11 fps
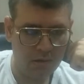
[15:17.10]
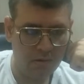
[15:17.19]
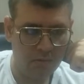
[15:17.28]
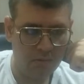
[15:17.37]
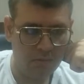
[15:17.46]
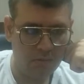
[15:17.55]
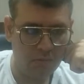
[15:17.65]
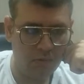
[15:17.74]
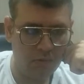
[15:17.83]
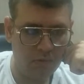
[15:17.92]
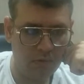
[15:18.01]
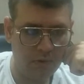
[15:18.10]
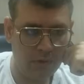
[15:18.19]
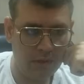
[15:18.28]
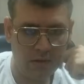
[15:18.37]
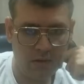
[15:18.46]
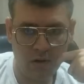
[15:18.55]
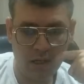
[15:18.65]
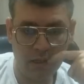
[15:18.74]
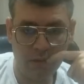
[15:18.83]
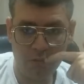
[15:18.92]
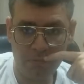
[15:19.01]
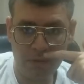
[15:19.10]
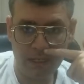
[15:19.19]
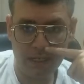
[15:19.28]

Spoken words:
move it. Okay, if you play